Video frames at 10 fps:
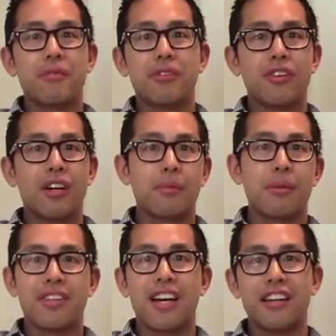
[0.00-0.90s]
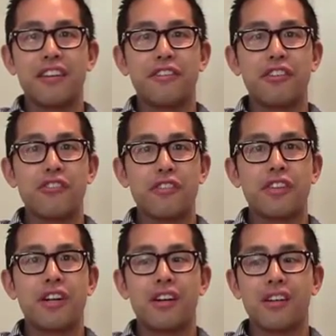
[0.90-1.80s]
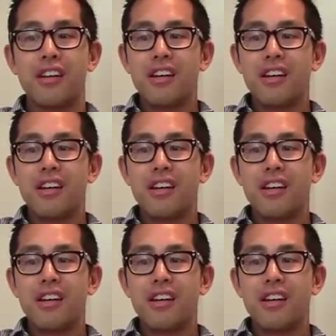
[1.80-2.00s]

We'll talk about that in a future vlog.